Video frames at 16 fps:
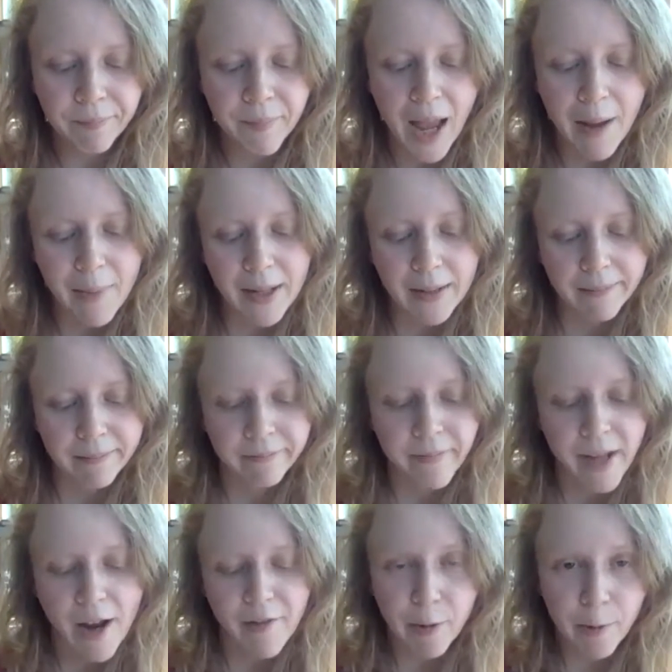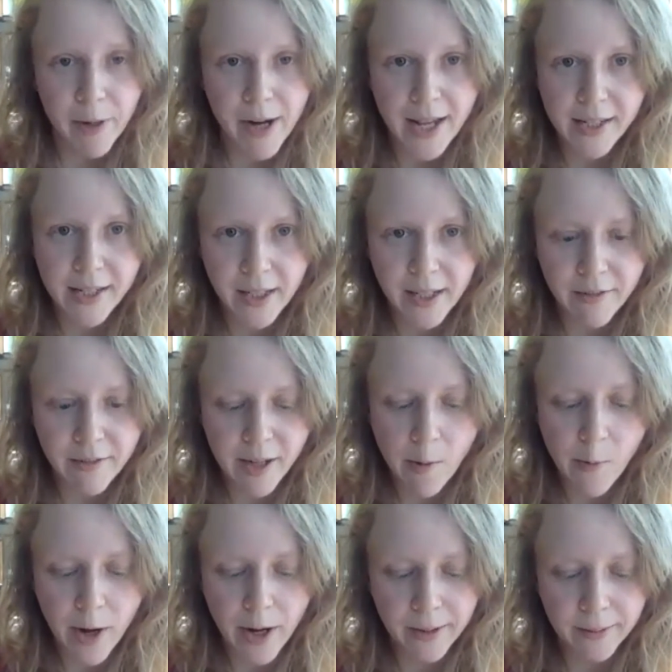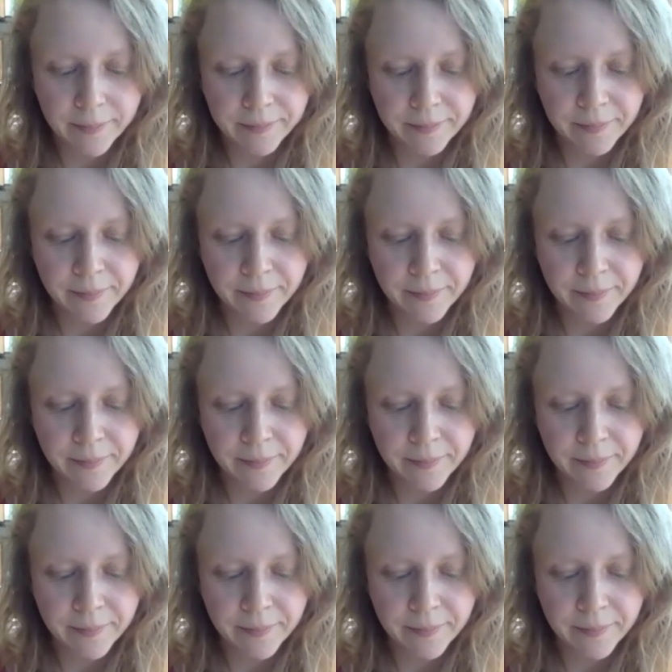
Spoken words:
I mean, everyone has to live somewhere.